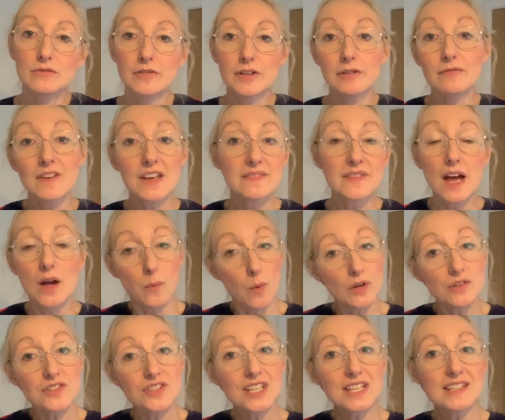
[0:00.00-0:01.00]
for the fit that I
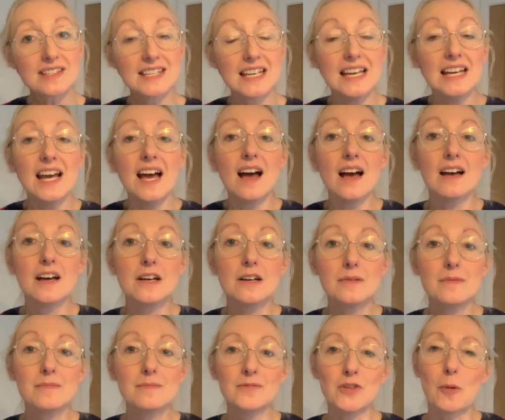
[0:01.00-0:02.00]
wanted,
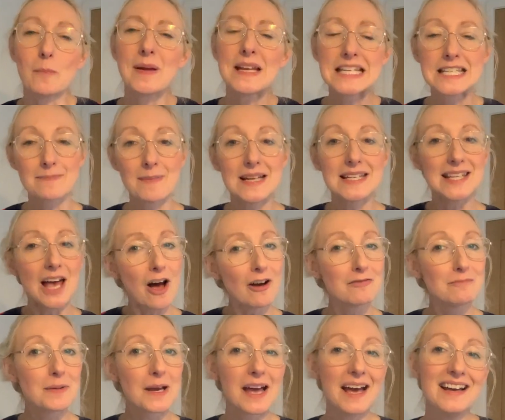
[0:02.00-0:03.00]
um, not pinned
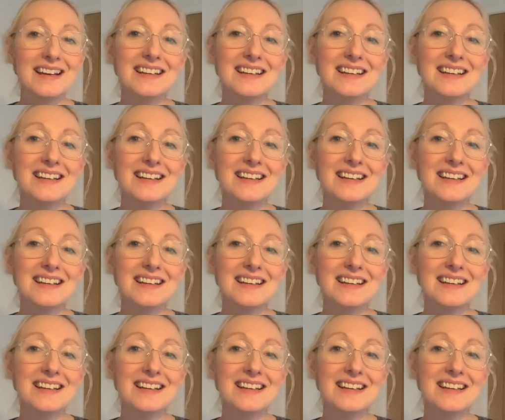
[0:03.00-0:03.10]
myself, but